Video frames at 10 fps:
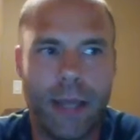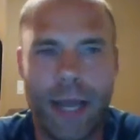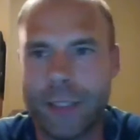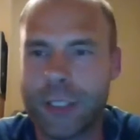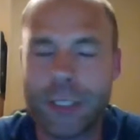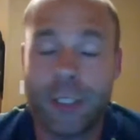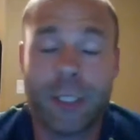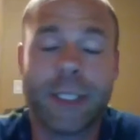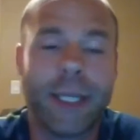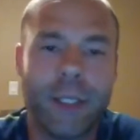
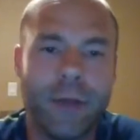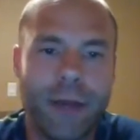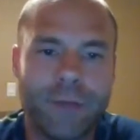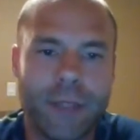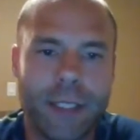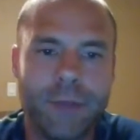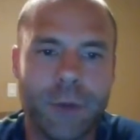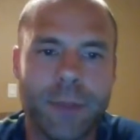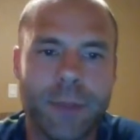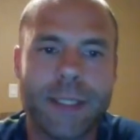just like you have to give
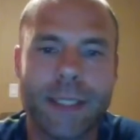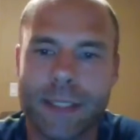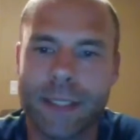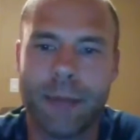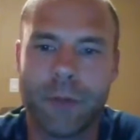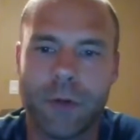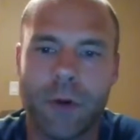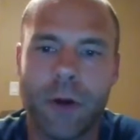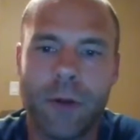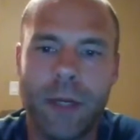your business time to
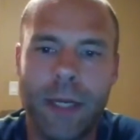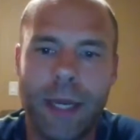grow.